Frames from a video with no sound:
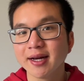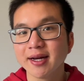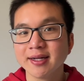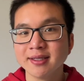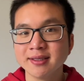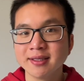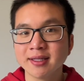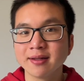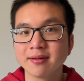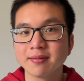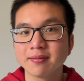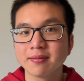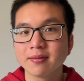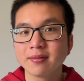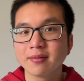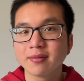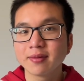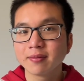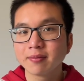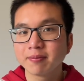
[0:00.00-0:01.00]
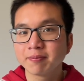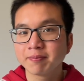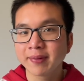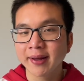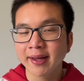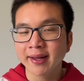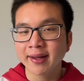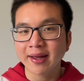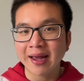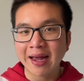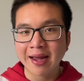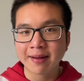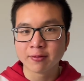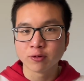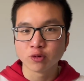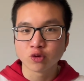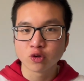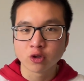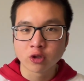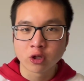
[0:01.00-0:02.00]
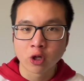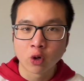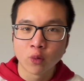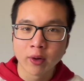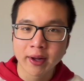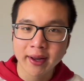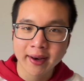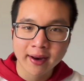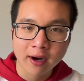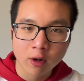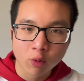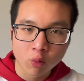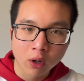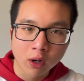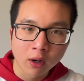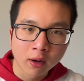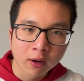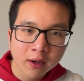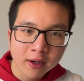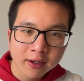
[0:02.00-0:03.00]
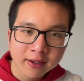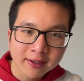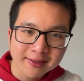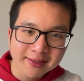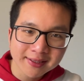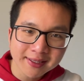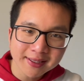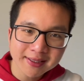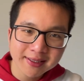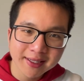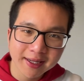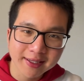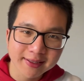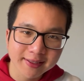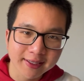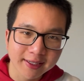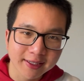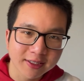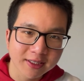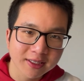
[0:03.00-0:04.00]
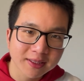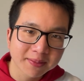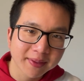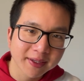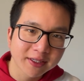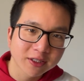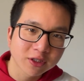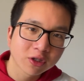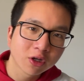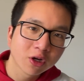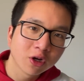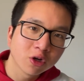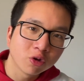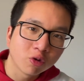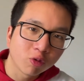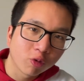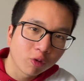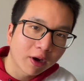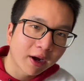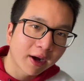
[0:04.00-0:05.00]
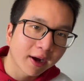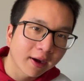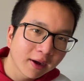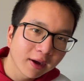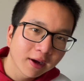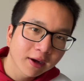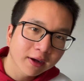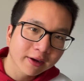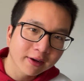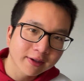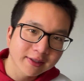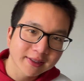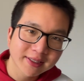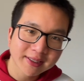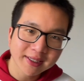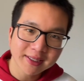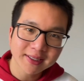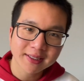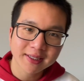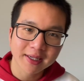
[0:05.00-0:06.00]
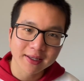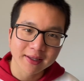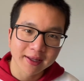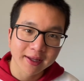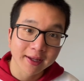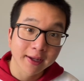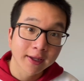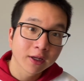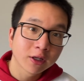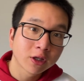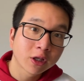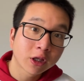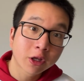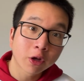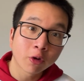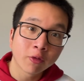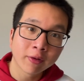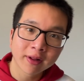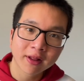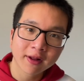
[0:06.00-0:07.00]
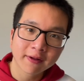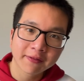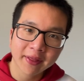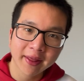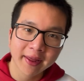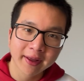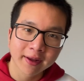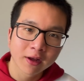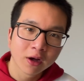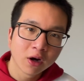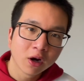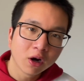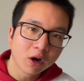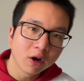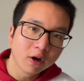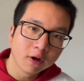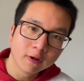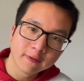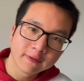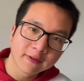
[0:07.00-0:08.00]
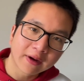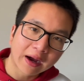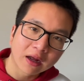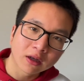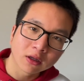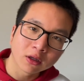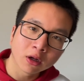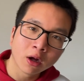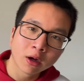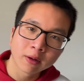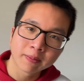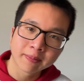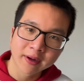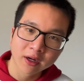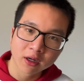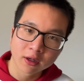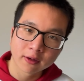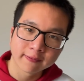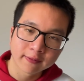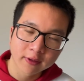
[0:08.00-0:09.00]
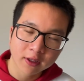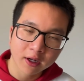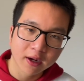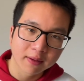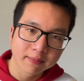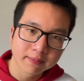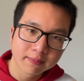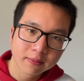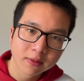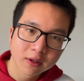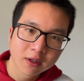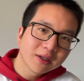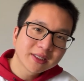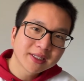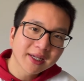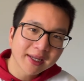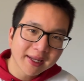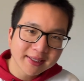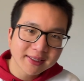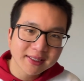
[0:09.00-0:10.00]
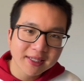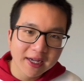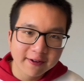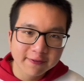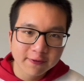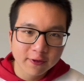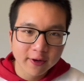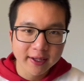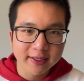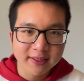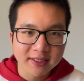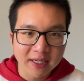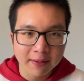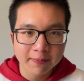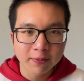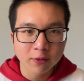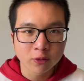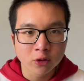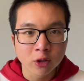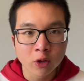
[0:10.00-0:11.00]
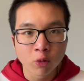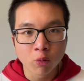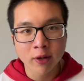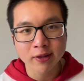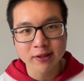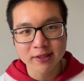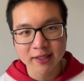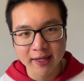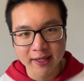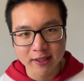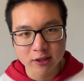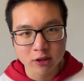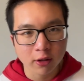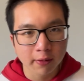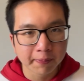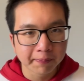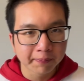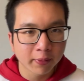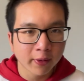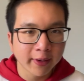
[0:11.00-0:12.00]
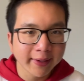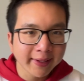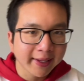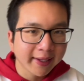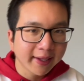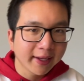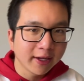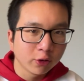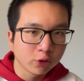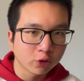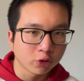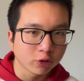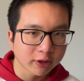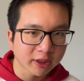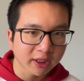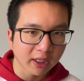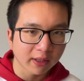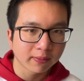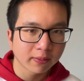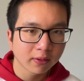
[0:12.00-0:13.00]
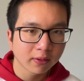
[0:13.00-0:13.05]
isn't being able to do it in a row. Consistency just means you are consistently doing the thing over a long period of time. So let's say, for example, you want to get your body into shape.